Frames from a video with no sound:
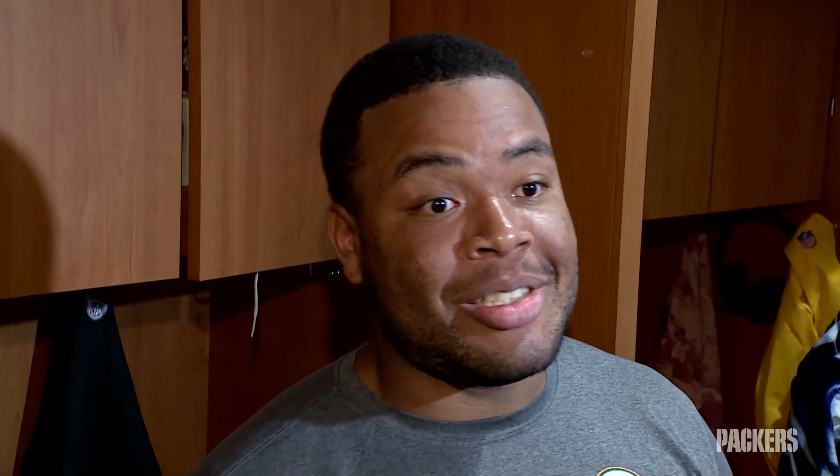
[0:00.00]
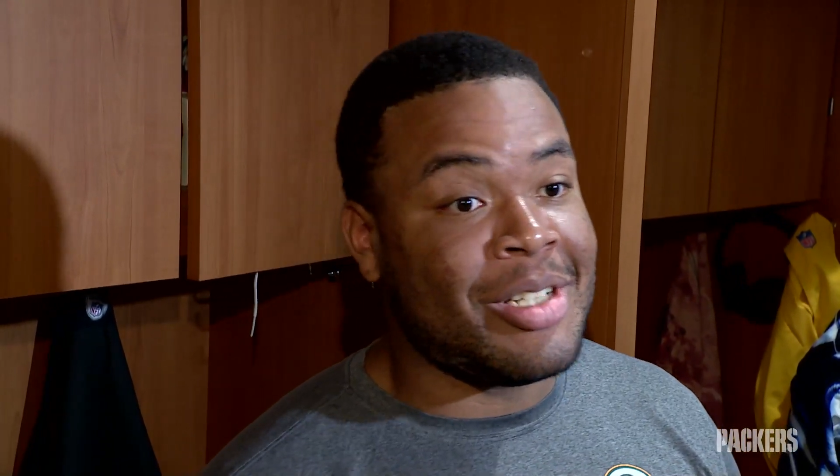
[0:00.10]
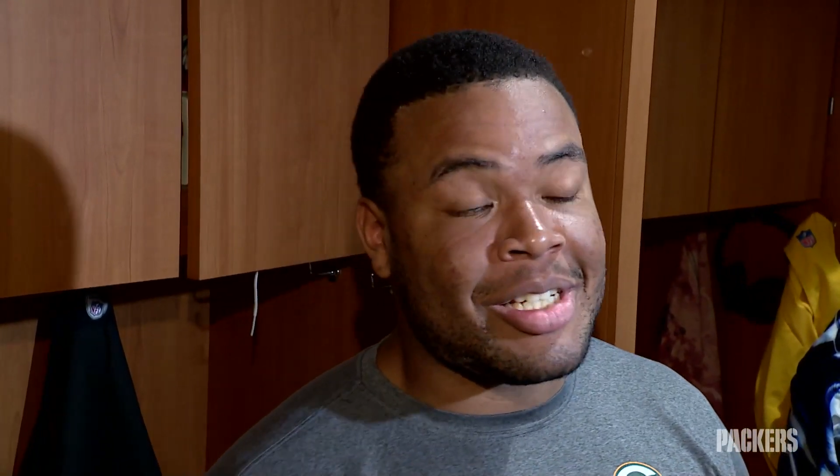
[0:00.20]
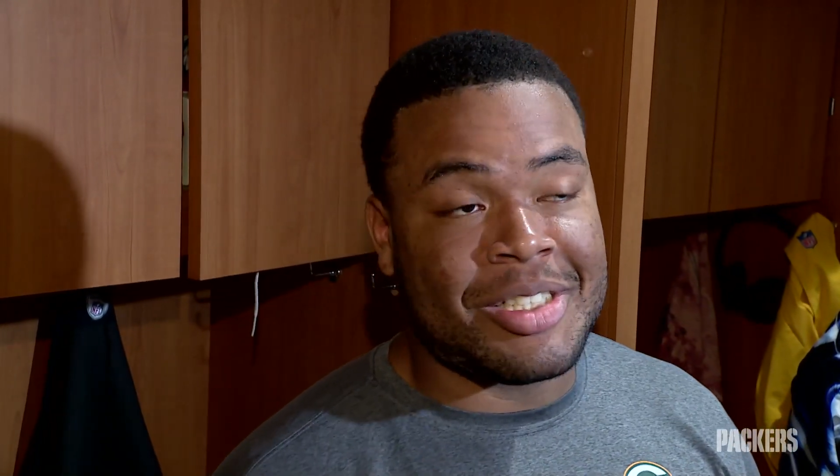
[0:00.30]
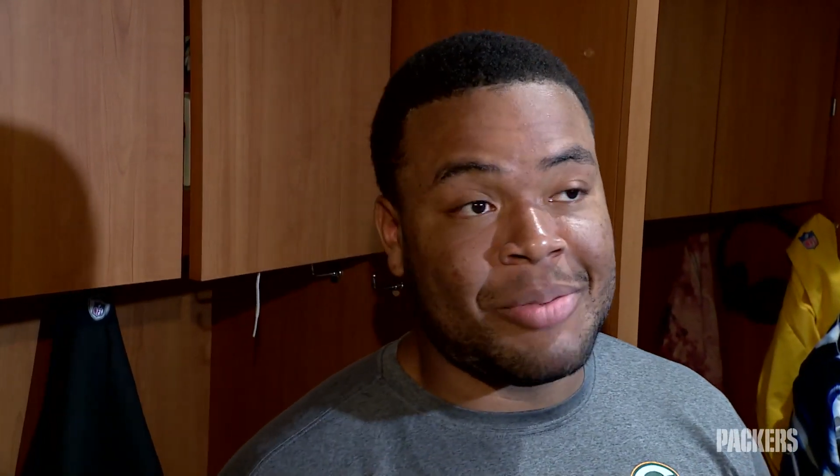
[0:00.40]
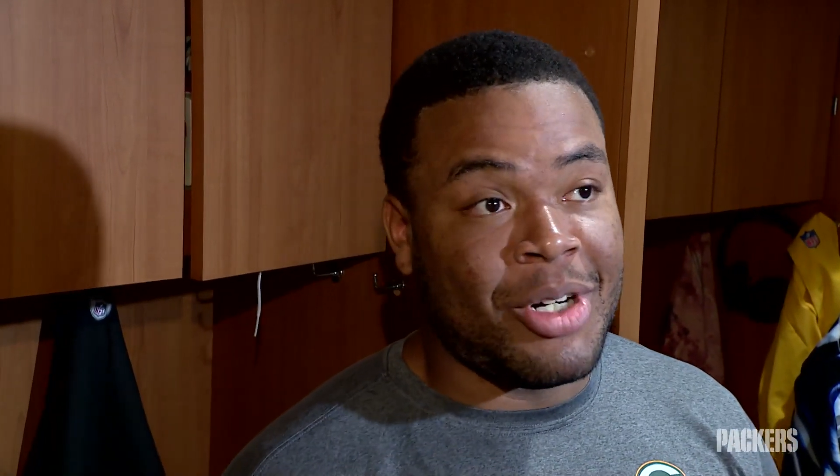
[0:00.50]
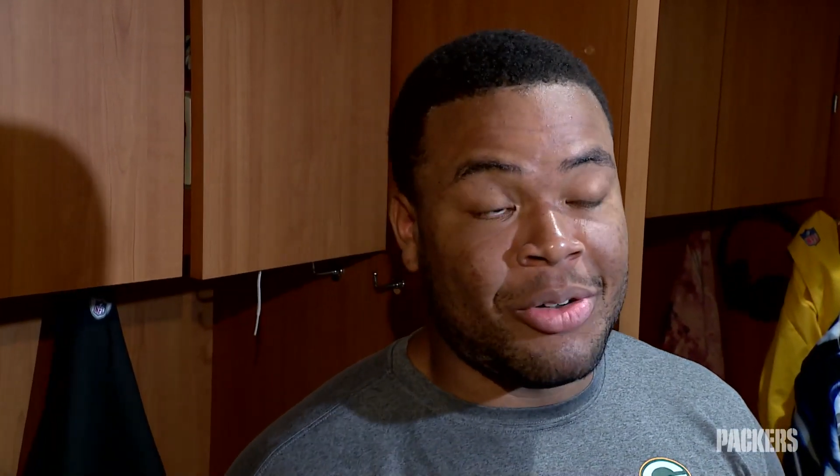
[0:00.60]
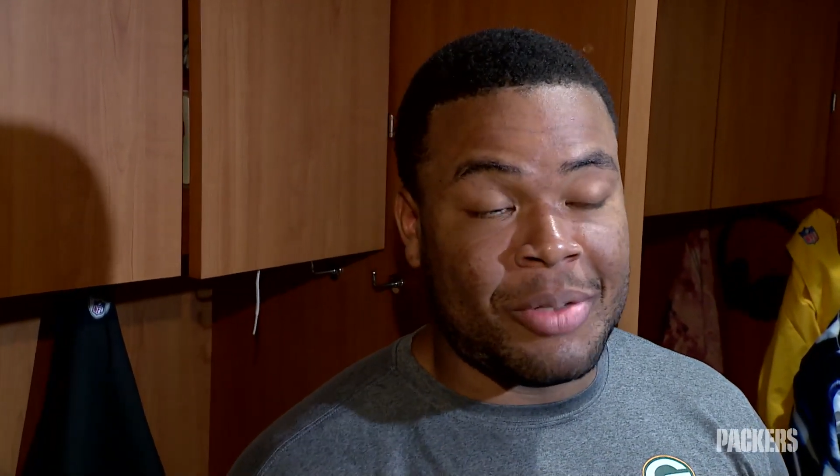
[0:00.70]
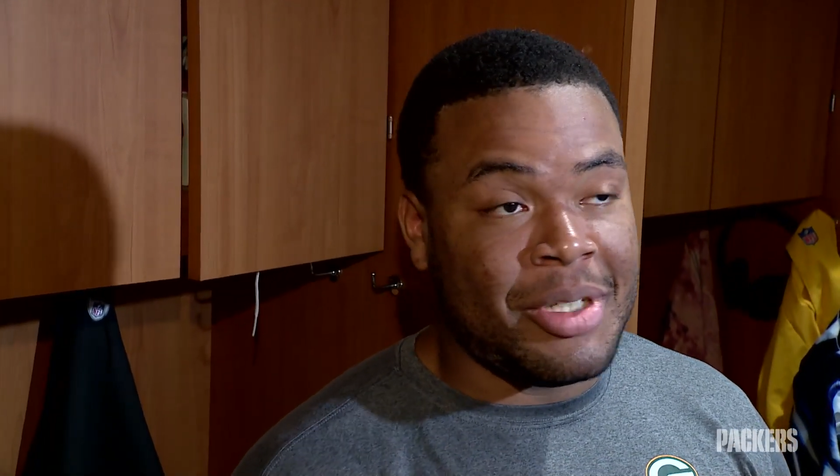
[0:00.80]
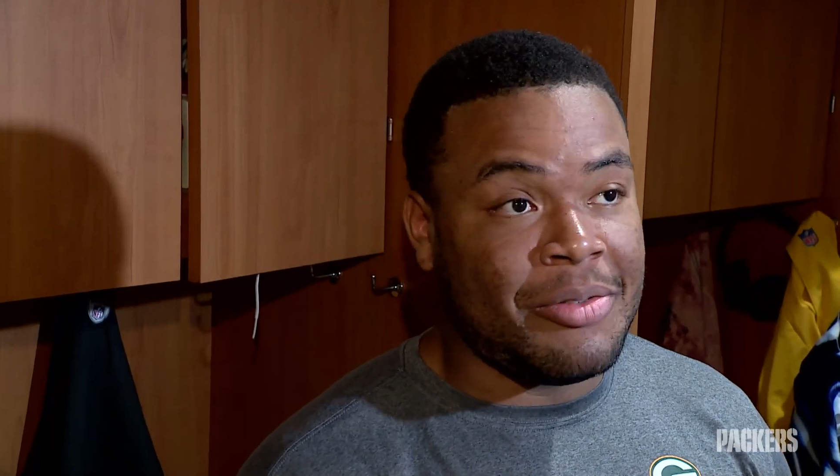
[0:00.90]
And tomorrow
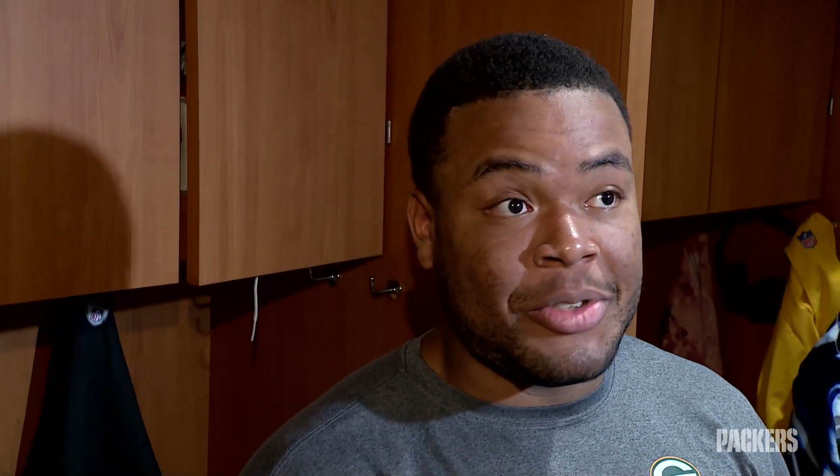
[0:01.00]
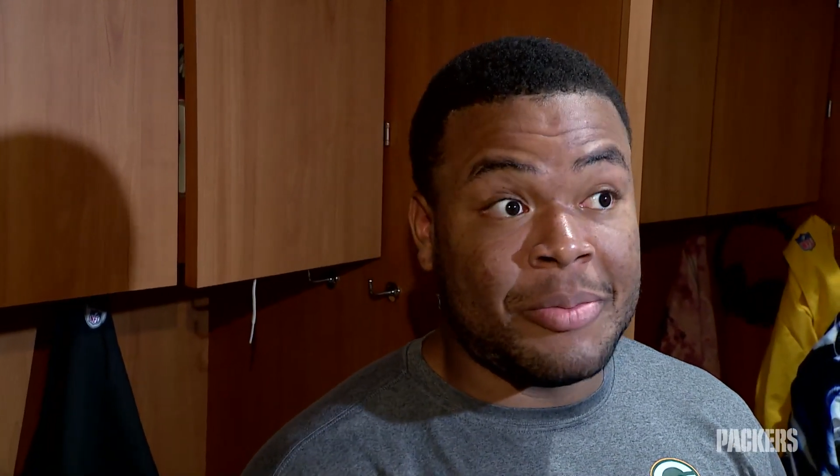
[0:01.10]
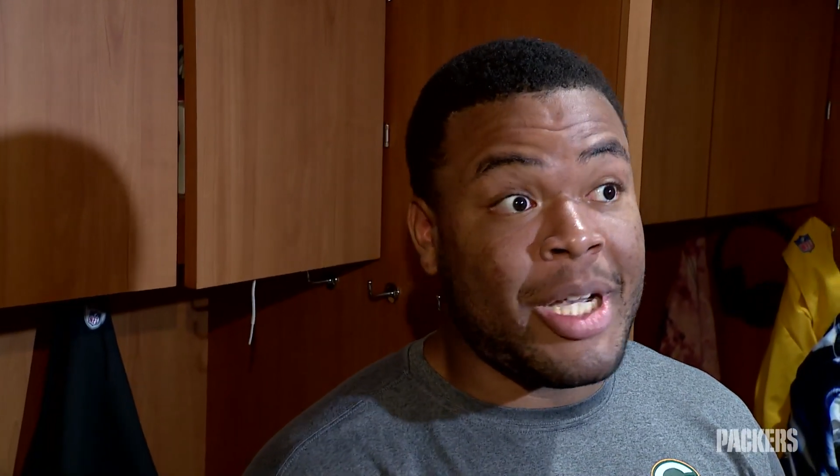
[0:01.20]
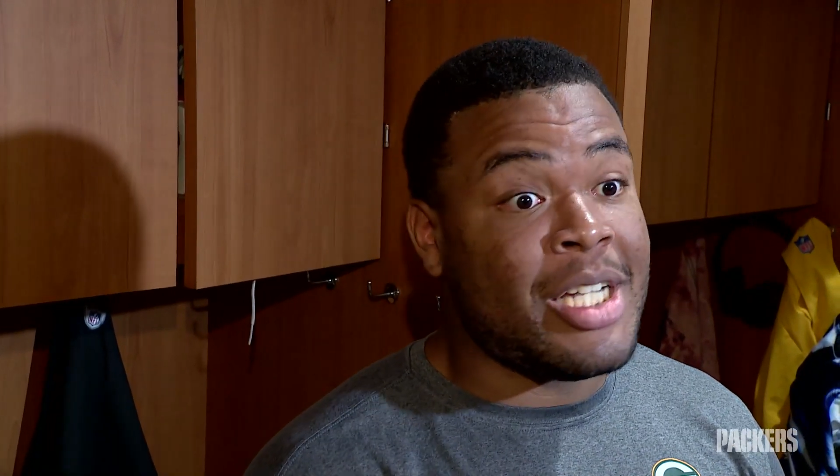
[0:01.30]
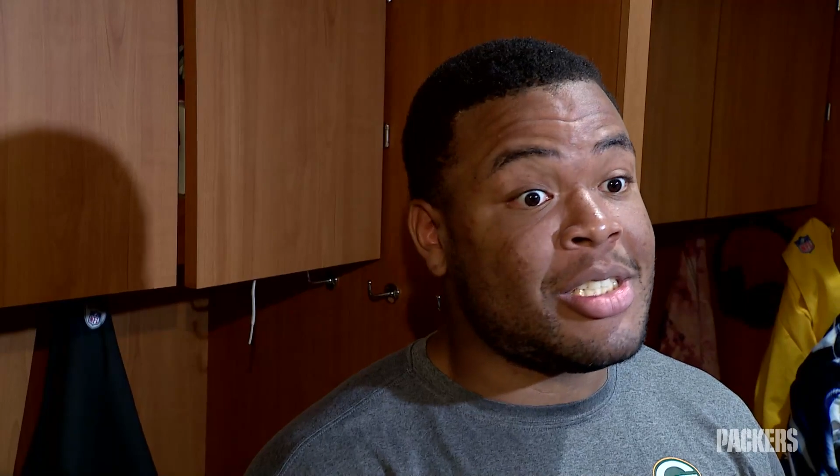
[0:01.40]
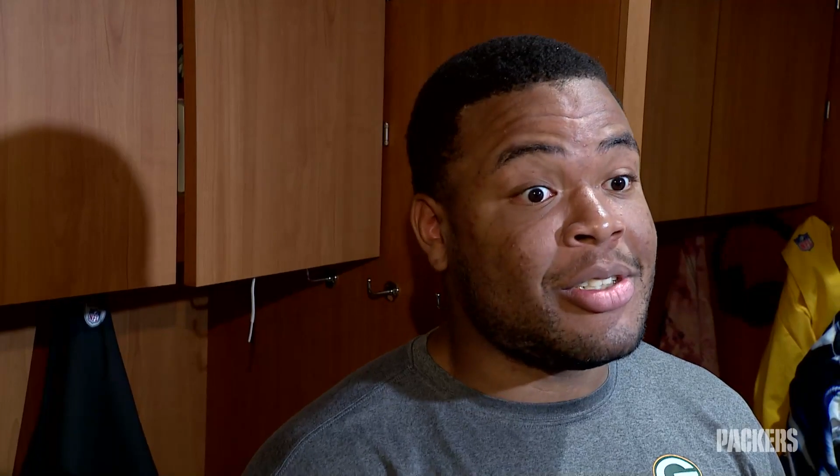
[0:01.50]
we're going to be in full pads,